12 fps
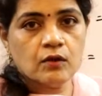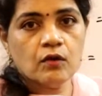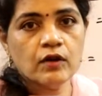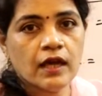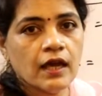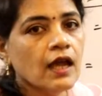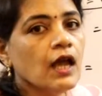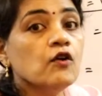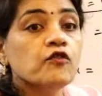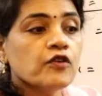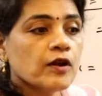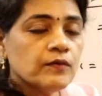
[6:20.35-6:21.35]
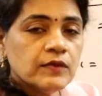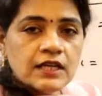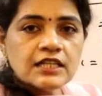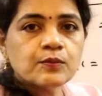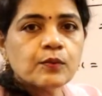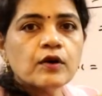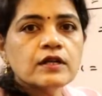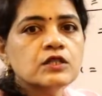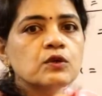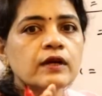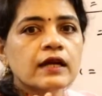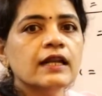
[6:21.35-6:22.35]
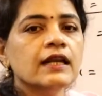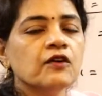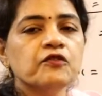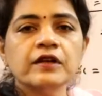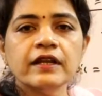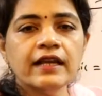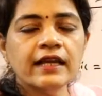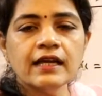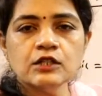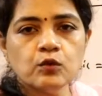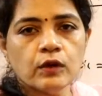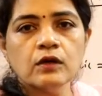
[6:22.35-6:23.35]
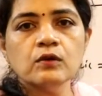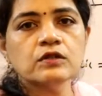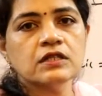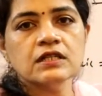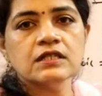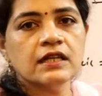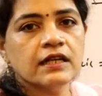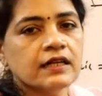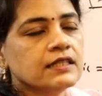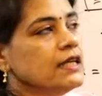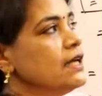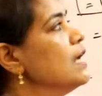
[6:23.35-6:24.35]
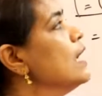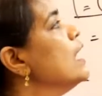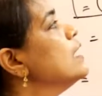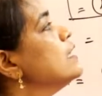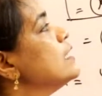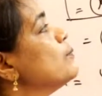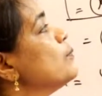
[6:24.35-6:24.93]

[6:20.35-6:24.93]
Okay, from these points you can definitely get one question, children. See, the